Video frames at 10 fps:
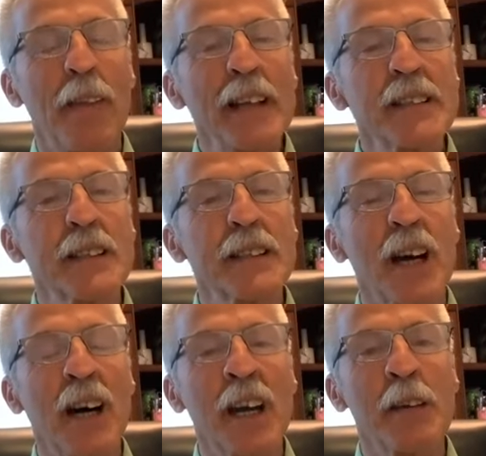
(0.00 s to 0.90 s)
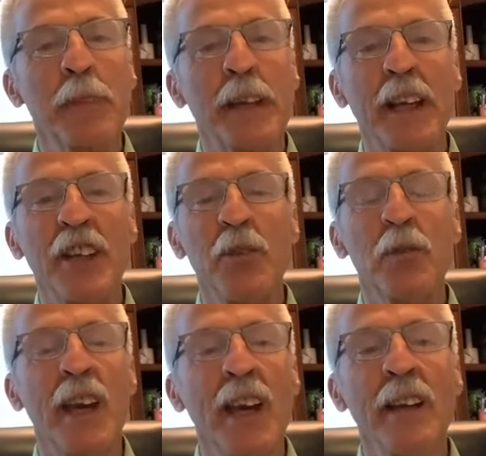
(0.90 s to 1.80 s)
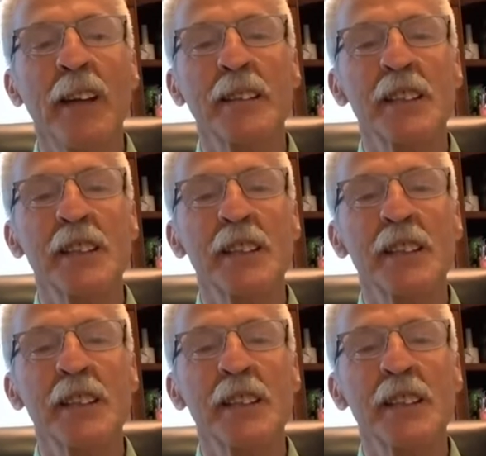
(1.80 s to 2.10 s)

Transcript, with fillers: That's the time that you cannot